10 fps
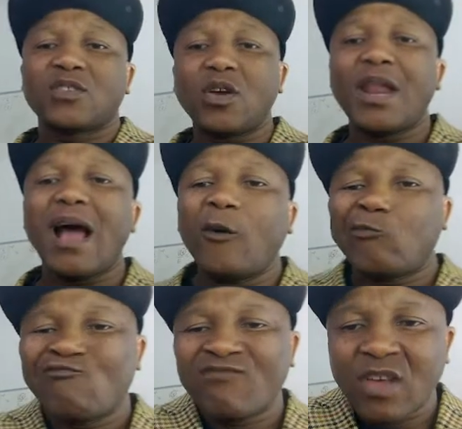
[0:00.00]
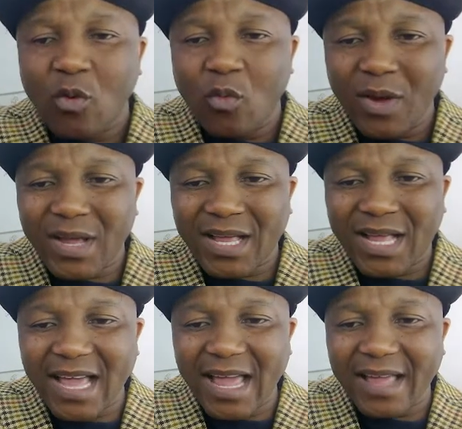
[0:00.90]
So now we got
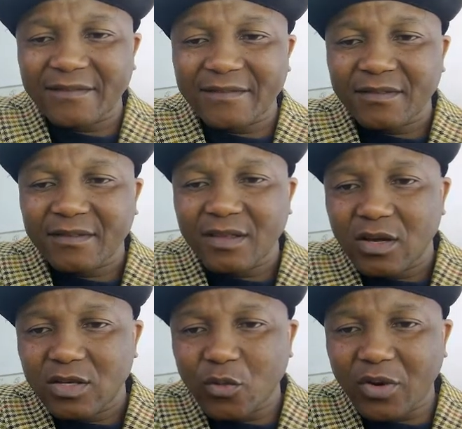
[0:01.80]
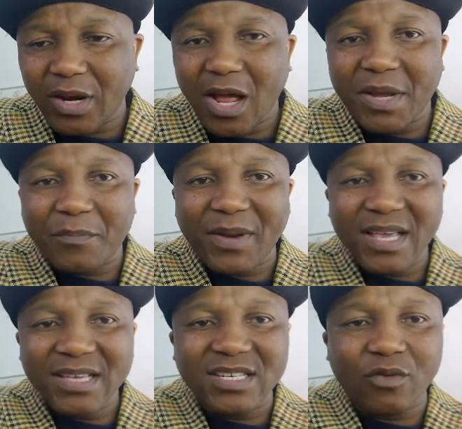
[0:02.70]
that. So we're going to come and
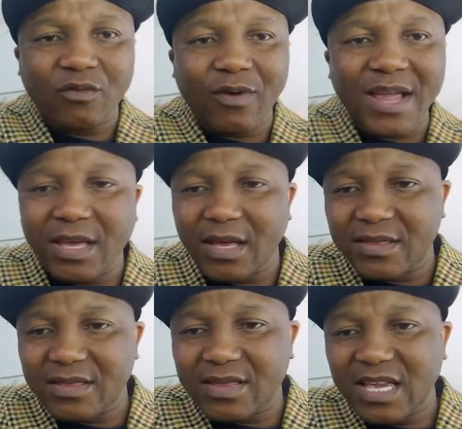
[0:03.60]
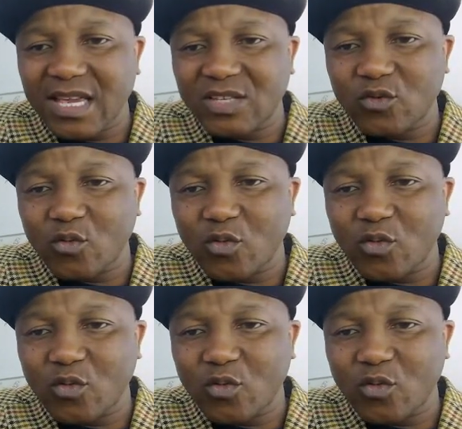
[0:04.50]
replace this. So right here, this